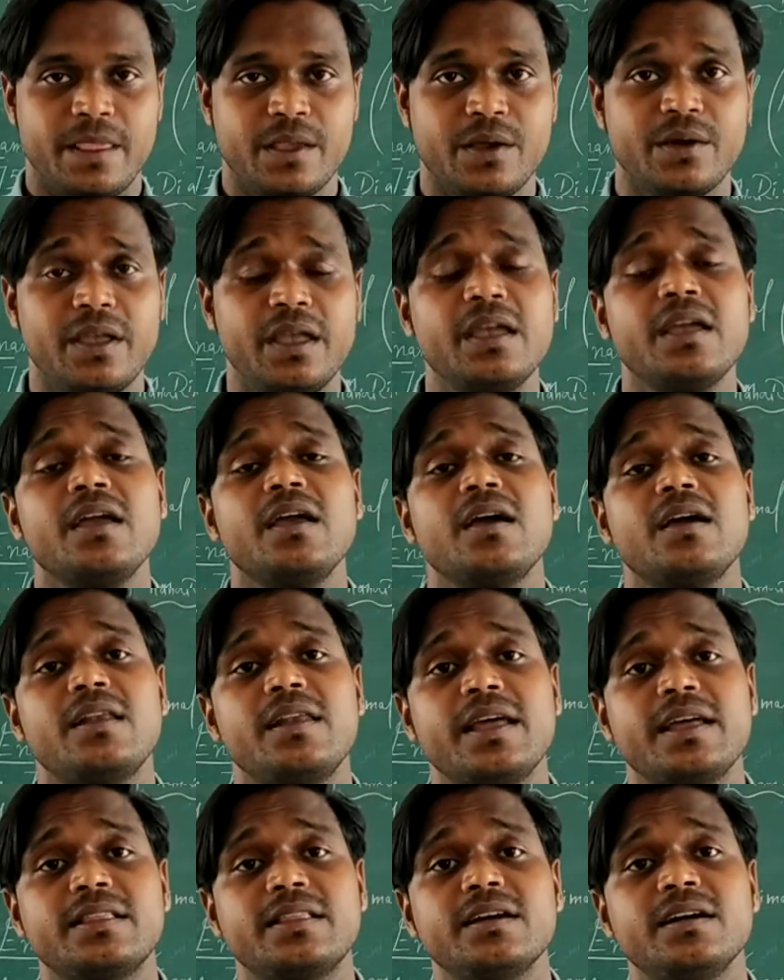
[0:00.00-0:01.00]
Okay,
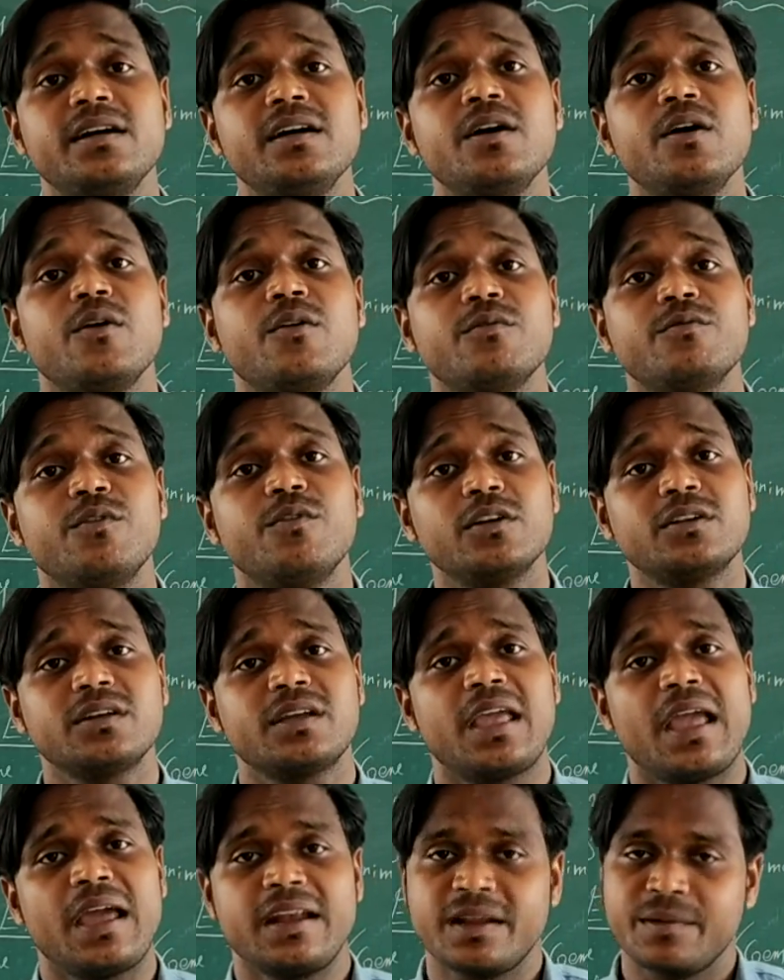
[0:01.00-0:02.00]
leather water
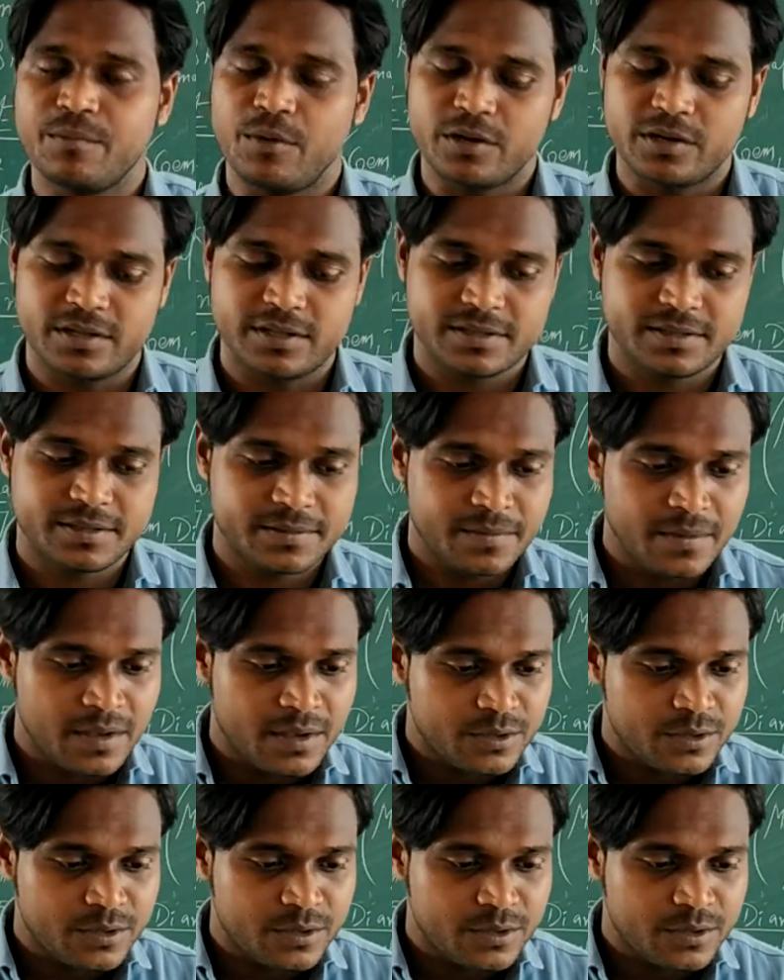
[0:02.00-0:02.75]
carrying bottles.